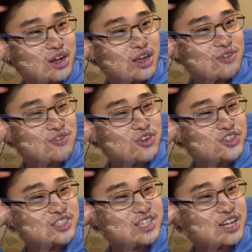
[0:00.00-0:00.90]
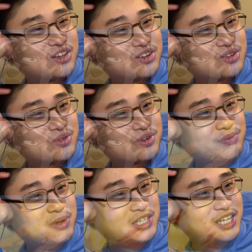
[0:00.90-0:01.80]
A fortune teller with
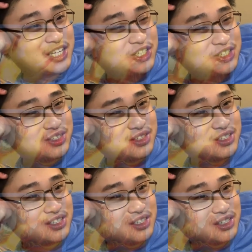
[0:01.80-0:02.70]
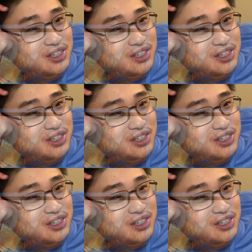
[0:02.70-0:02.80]
predictions.